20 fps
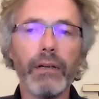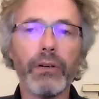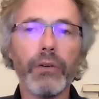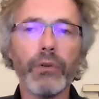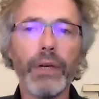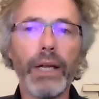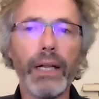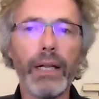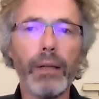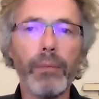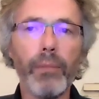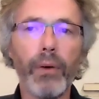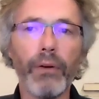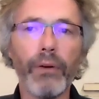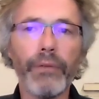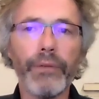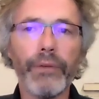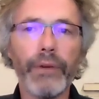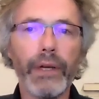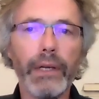realm
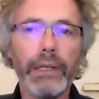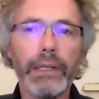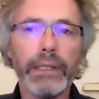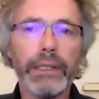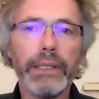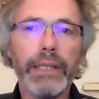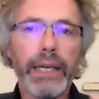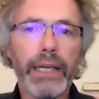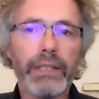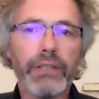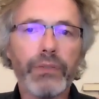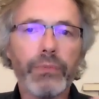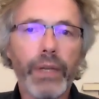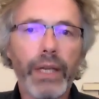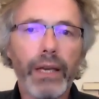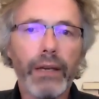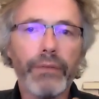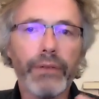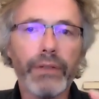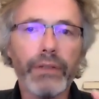of, yes, we
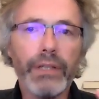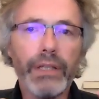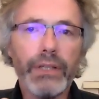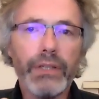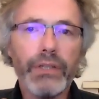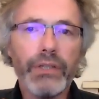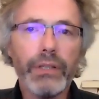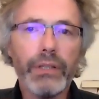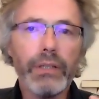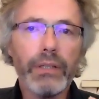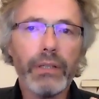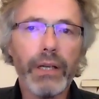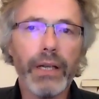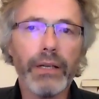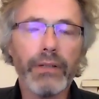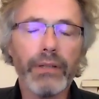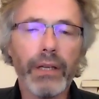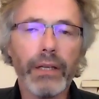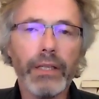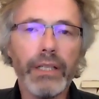have a teacher
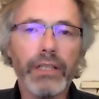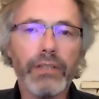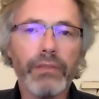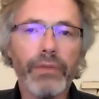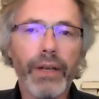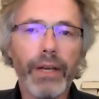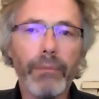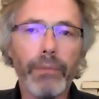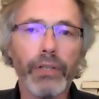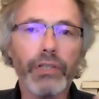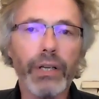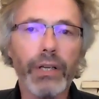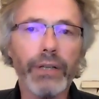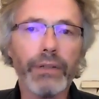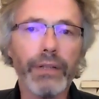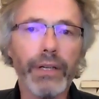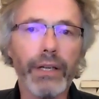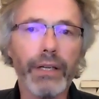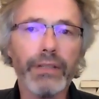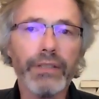and he is very much
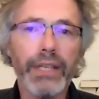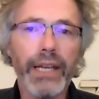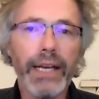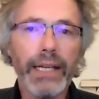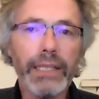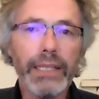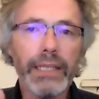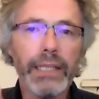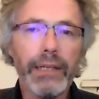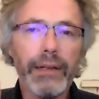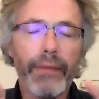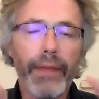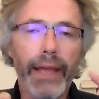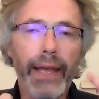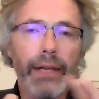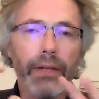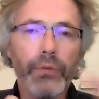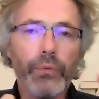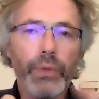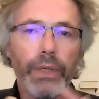under attack
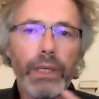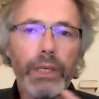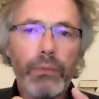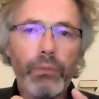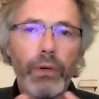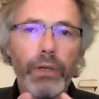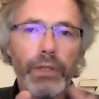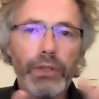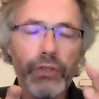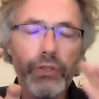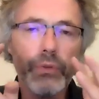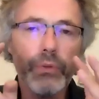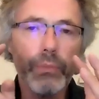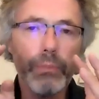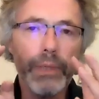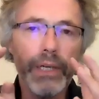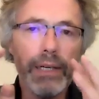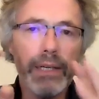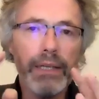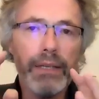and we want to
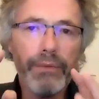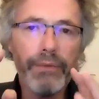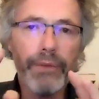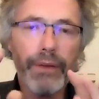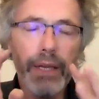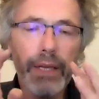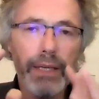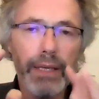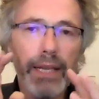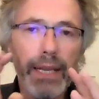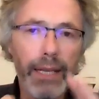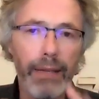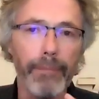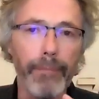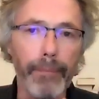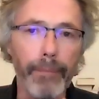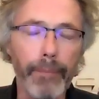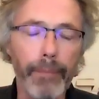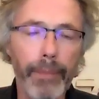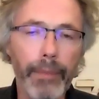believe in
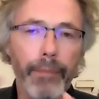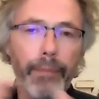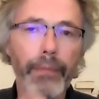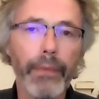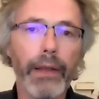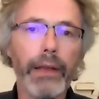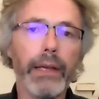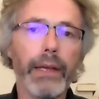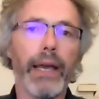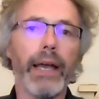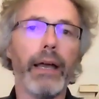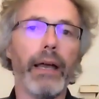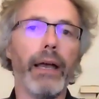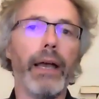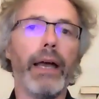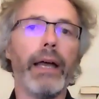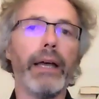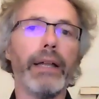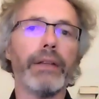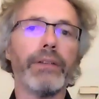him.
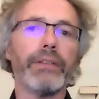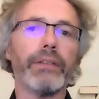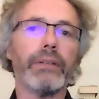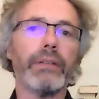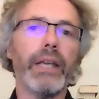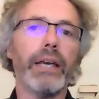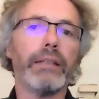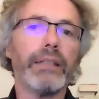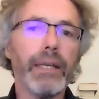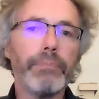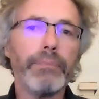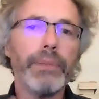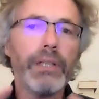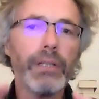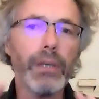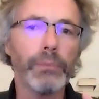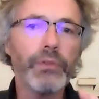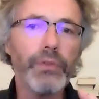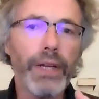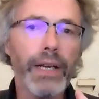And yeah, that
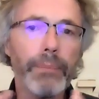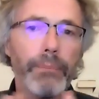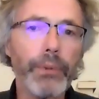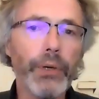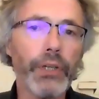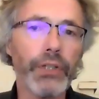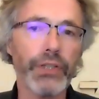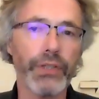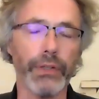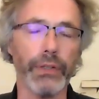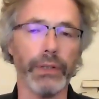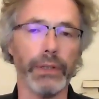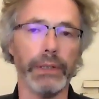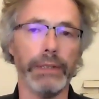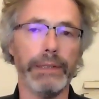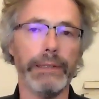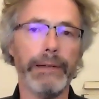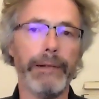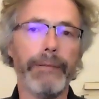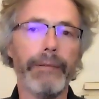becomes very personal.
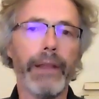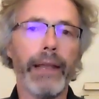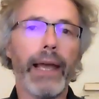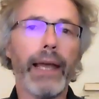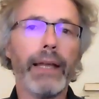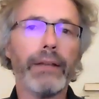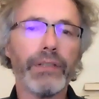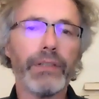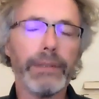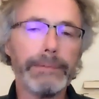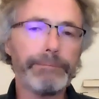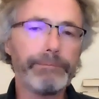And